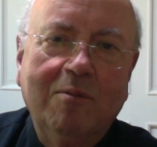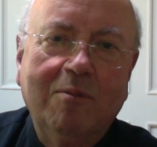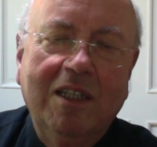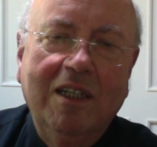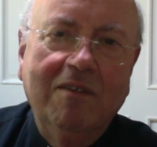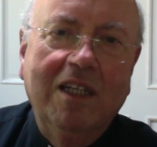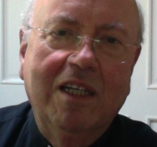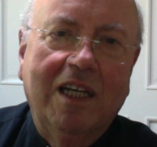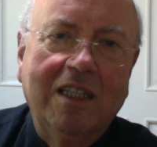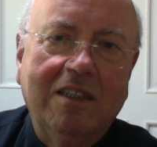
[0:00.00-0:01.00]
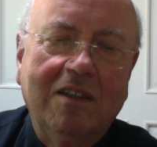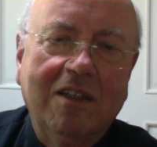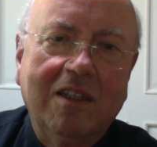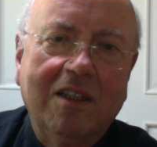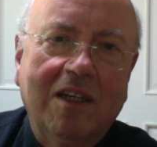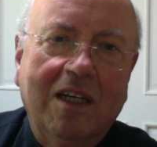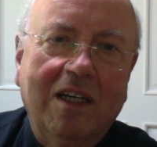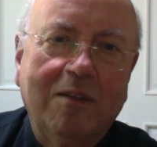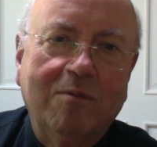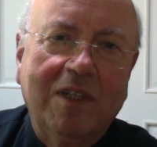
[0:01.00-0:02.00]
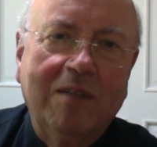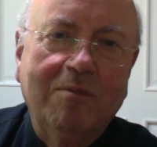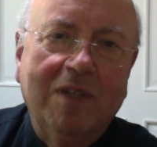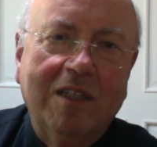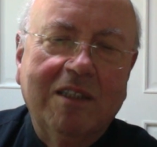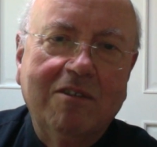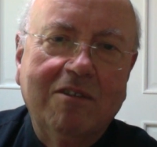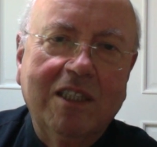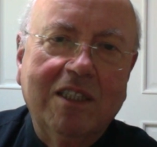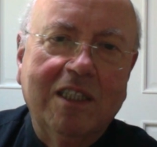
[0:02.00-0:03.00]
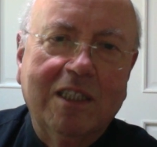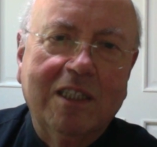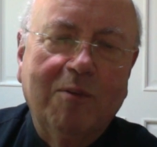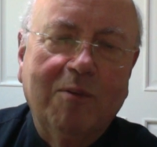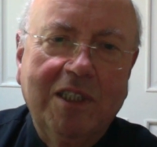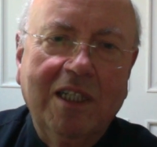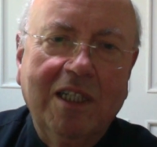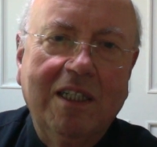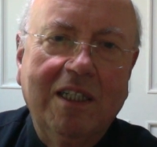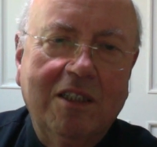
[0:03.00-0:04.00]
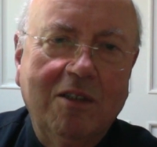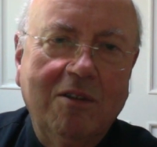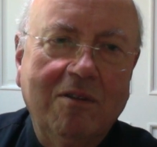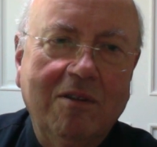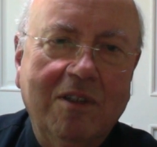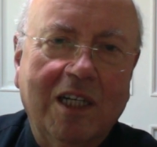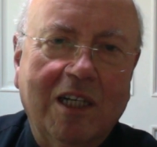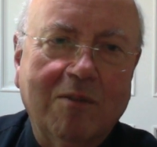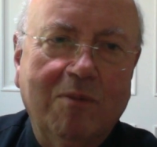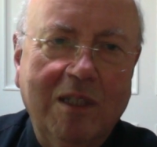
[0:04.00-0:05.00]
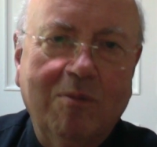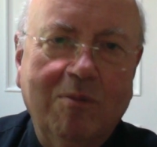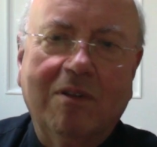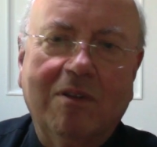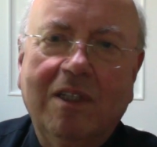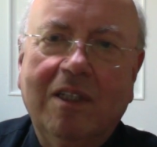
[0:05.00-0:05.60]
But nevertheless, and I stress this now particularly to young people,